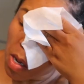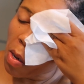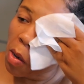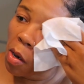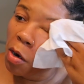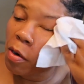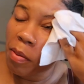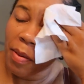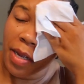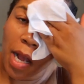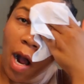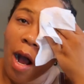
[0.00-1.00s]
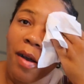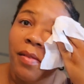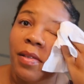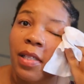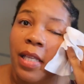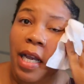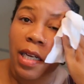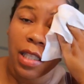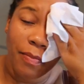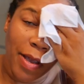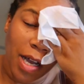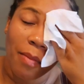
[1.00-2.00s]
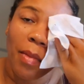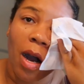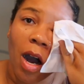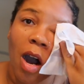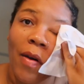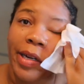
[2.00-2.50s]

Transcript: Whew, well y'all, I'm just taking this makeup off.